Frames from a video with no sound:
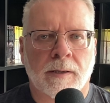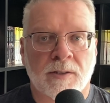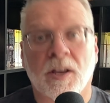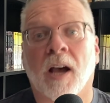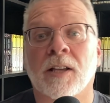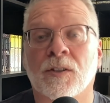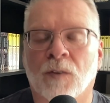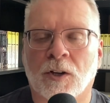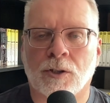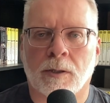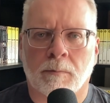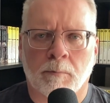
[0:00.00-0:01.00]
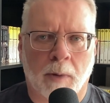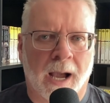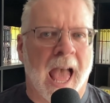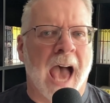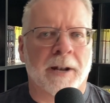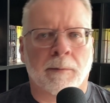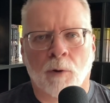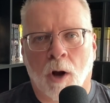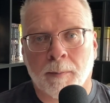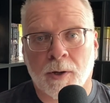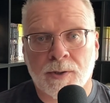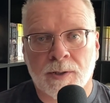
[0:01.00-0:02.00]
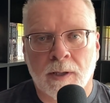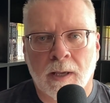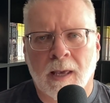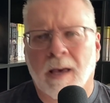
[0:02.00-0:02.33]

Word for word: Science Fiction by Adam Roberts.